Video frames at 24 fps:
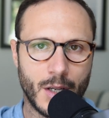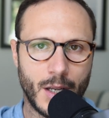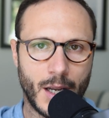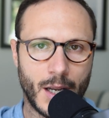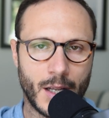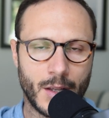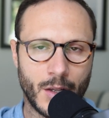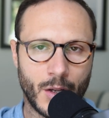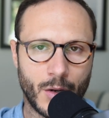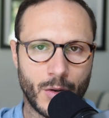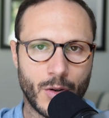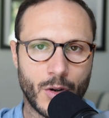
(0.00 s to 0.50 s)

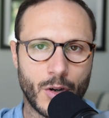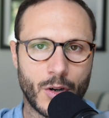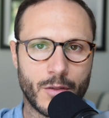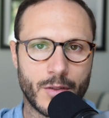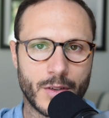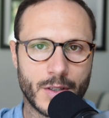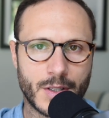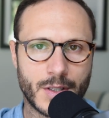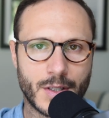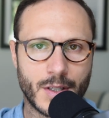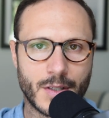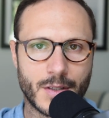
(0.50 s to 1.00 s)
in their
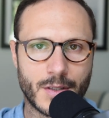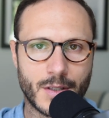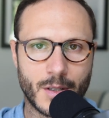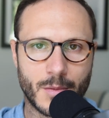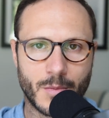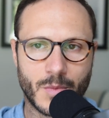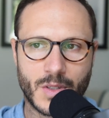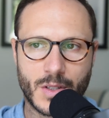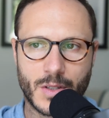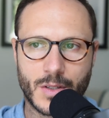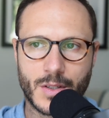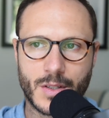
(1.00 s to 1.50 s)
nervous
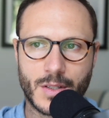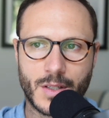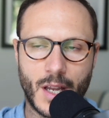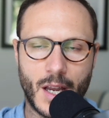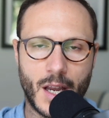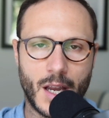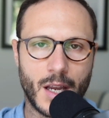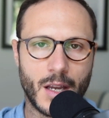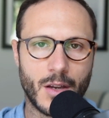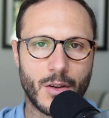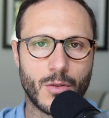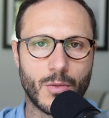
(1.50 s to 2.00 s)
system, to
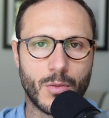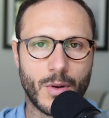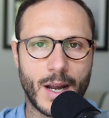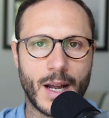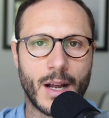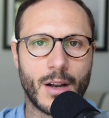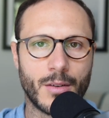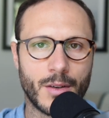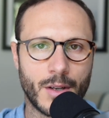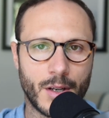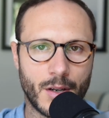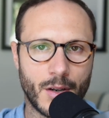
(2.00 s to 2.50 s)
stay
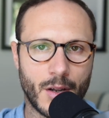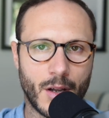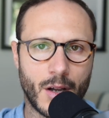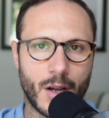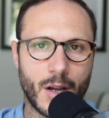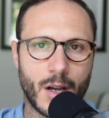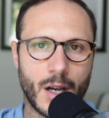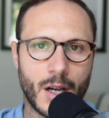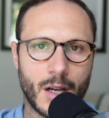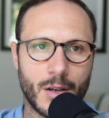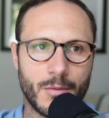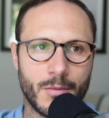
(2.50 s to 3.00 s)
grounded
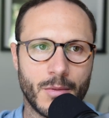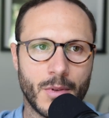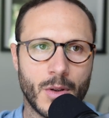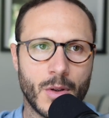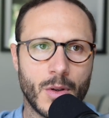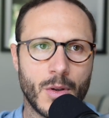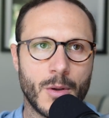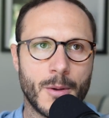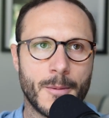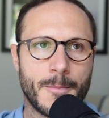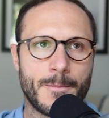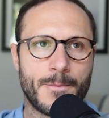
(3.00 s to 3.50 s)
on
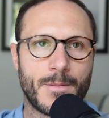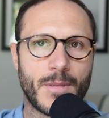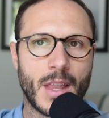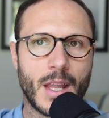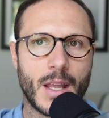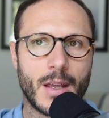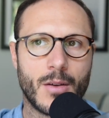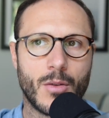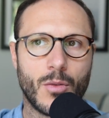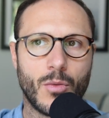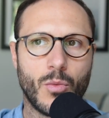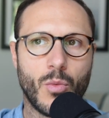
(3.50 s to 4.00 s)

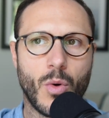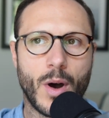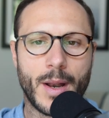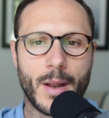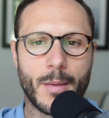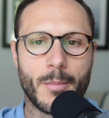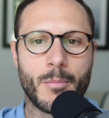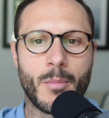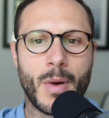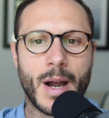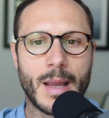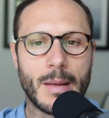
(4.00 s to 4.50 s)
what
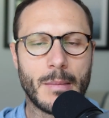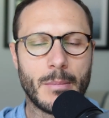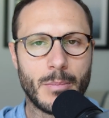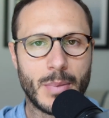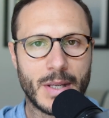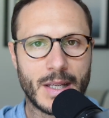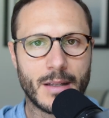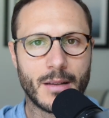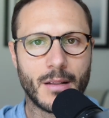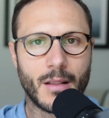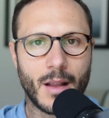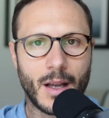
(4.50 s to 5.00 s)
it might
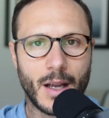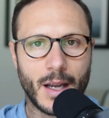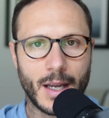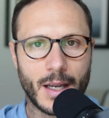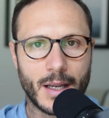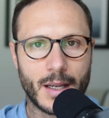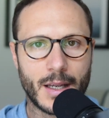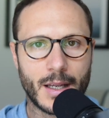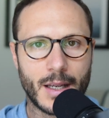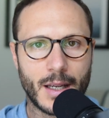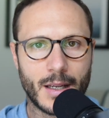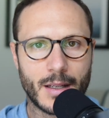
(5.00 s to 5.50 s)
be
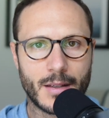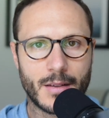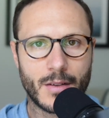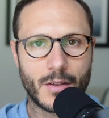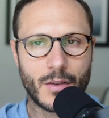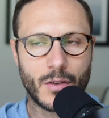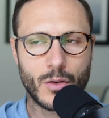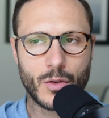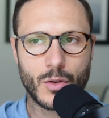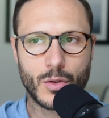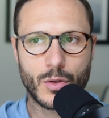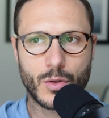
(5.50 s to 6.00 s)
like
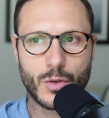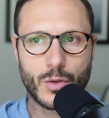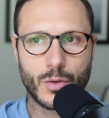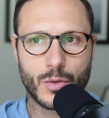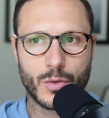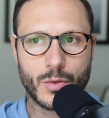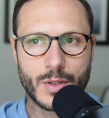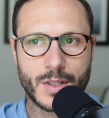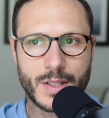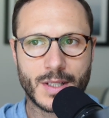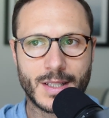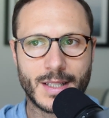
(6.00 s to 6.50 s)

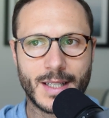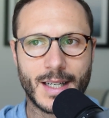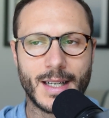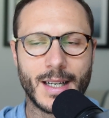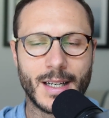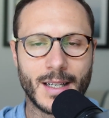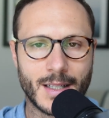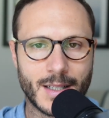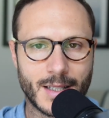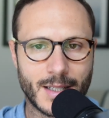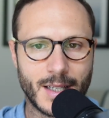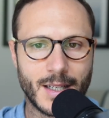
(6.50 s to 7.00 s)
to sit
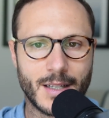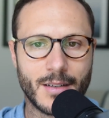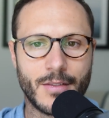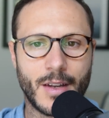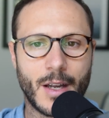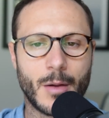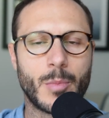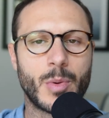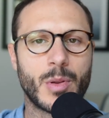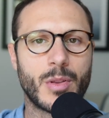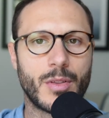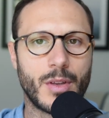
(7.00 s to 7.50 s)
in a seat of
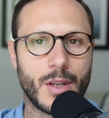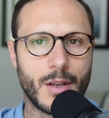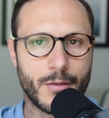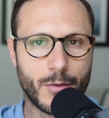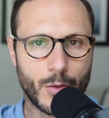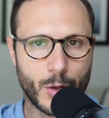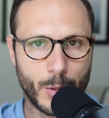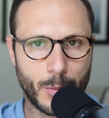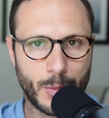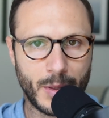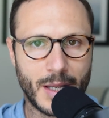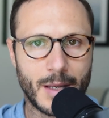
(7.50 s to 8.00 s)
empathy for
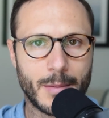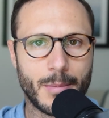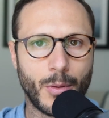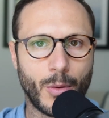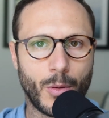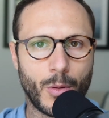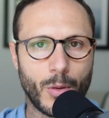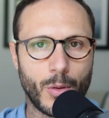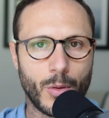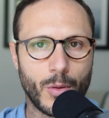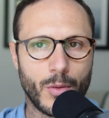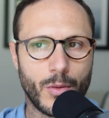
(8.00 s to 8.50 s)
the
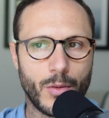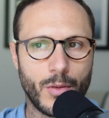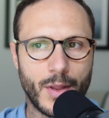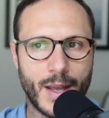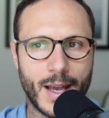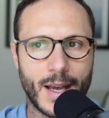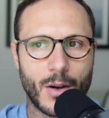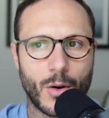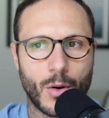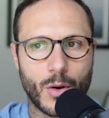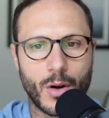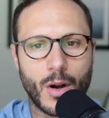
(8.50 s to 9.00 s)
people
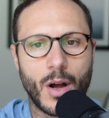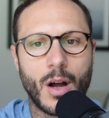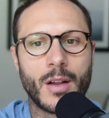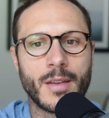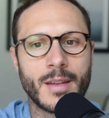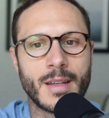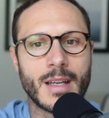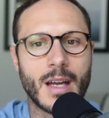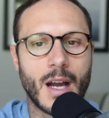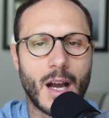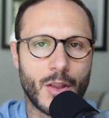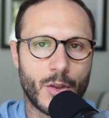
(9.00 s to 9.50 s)
that are on
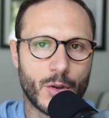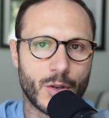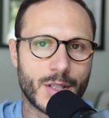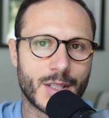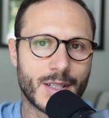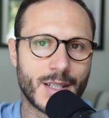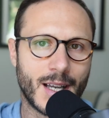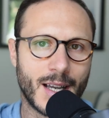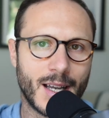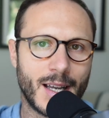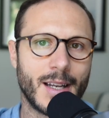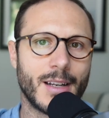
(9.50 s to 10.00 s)
the other
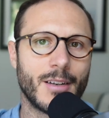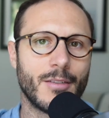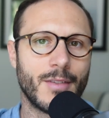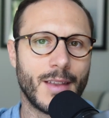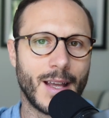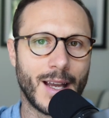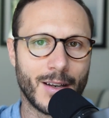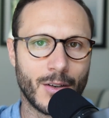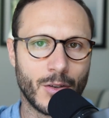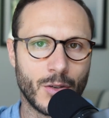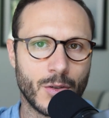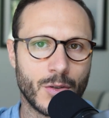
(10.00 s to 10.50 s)
side of
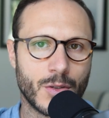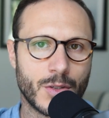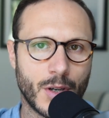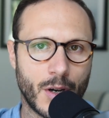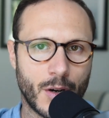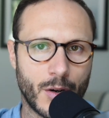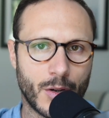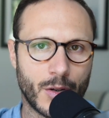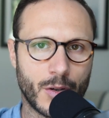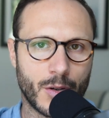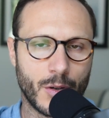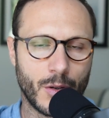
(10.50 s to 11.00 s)
that news
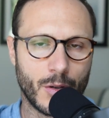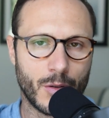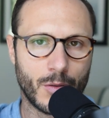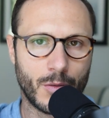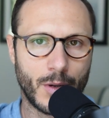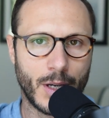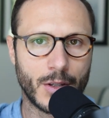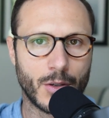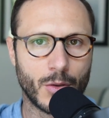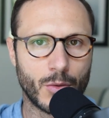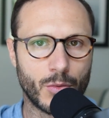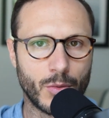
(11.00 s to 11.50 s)
article,
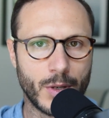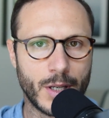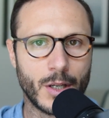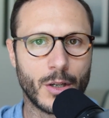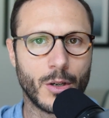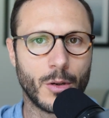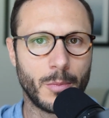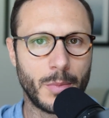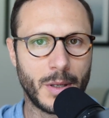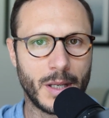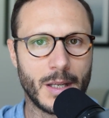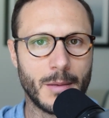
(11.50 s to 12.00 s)
right? The
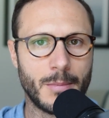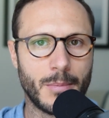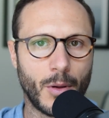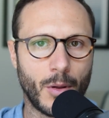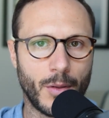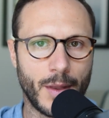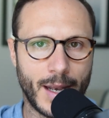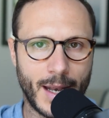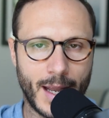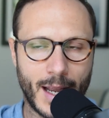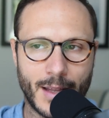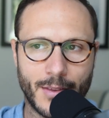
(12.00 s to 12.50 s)
real people
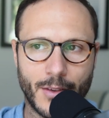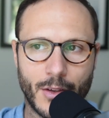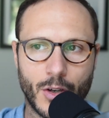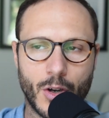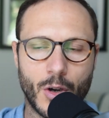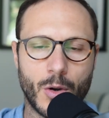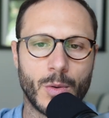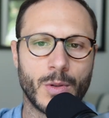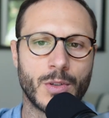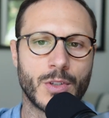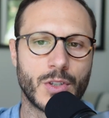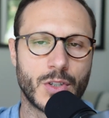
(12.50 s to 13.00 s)
that had to
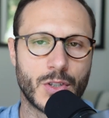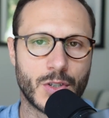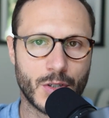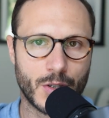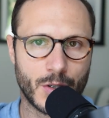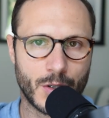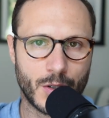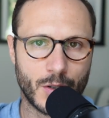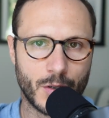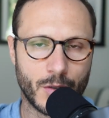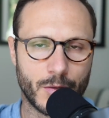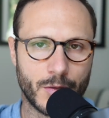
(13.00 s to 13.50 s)
go and
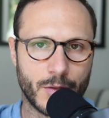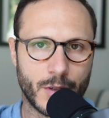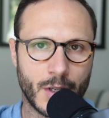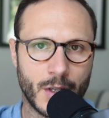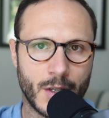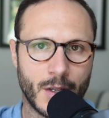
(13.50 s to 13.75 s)
serve,